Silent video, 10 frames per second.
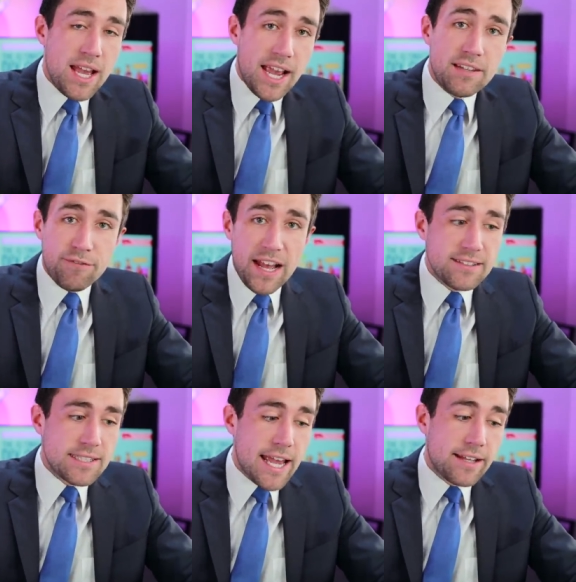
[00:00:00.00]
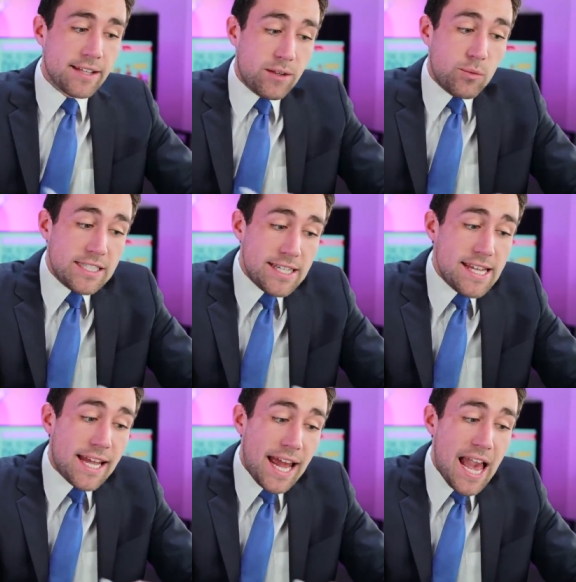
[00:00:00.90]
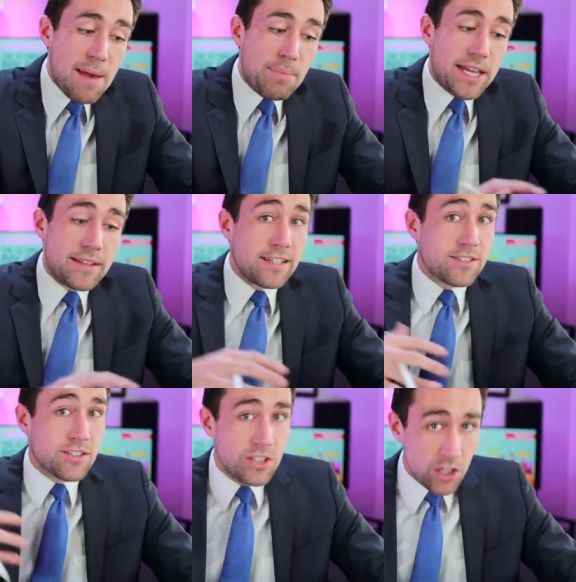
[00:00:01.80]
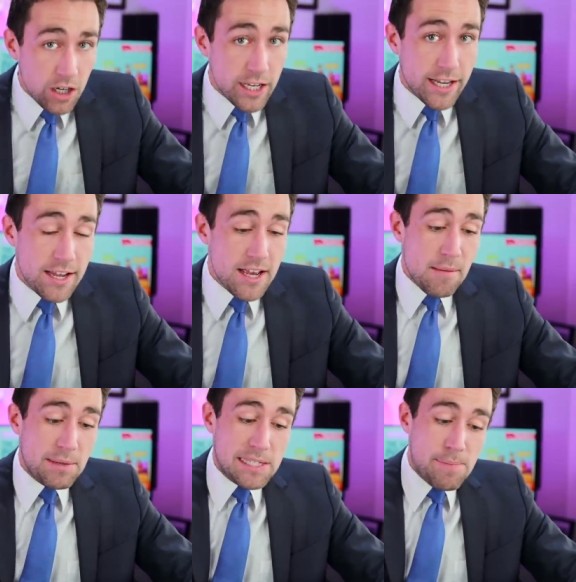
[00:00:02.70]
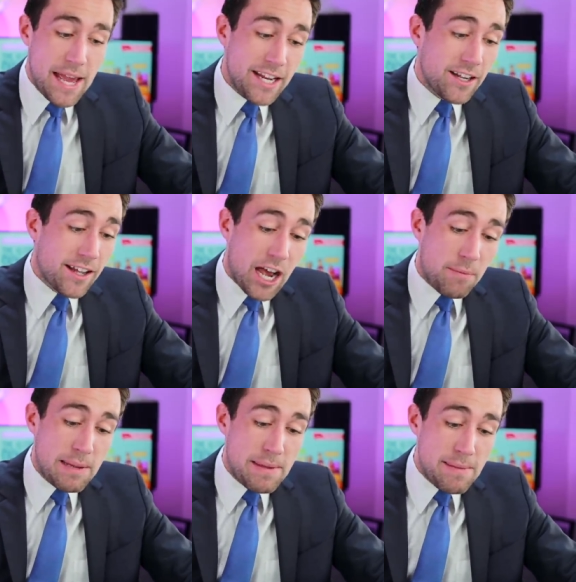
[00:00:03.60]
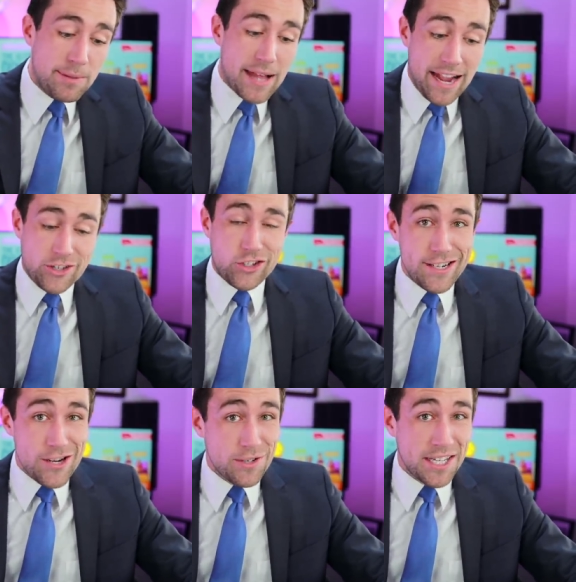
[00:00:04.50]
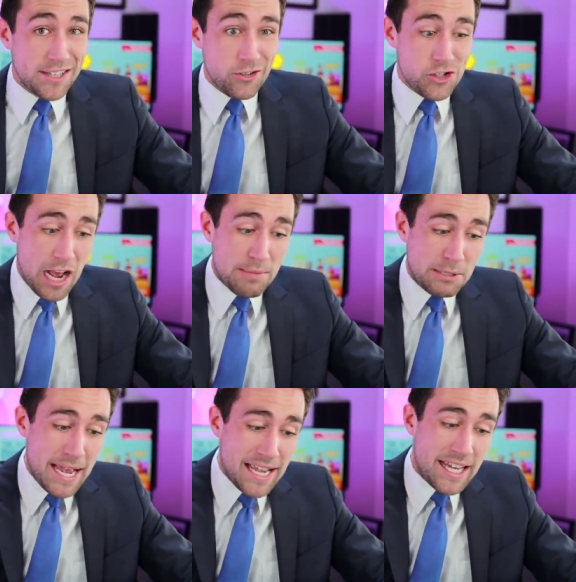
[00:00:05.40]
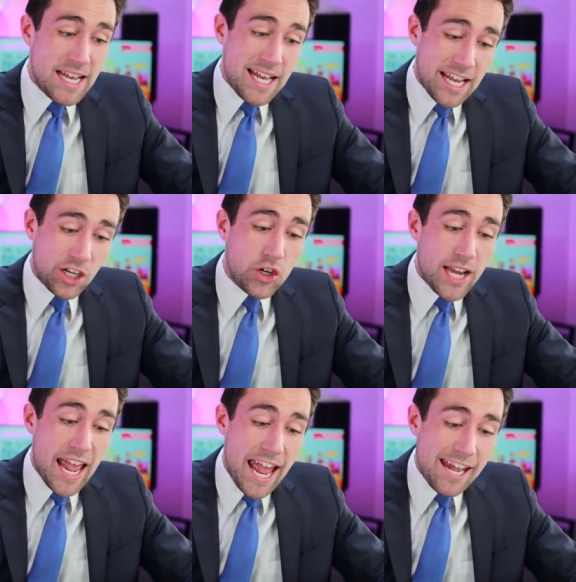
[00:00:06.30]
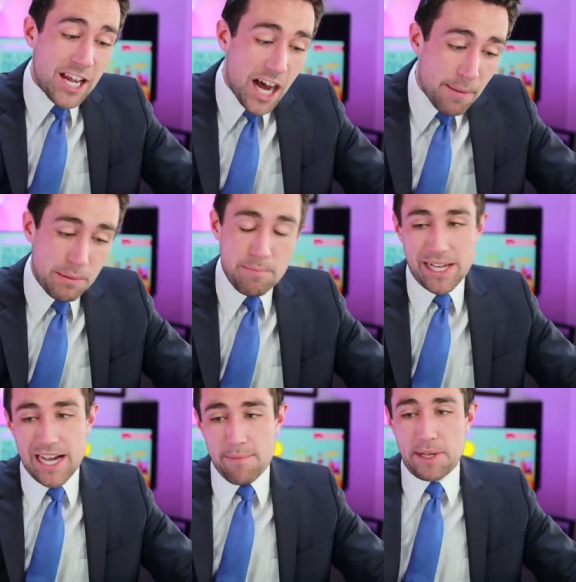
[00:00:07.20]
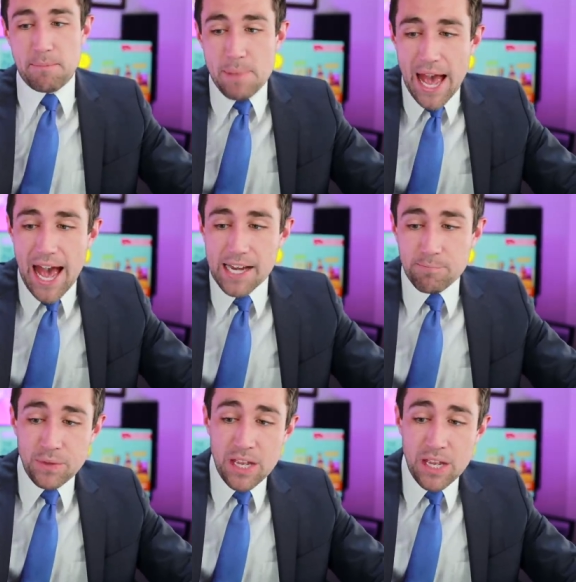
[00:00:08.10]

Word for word: And the Fed's saying, like, we see that happening, that's good. But depending on how many people actually don't get their jobs back, it could end up becoming bad.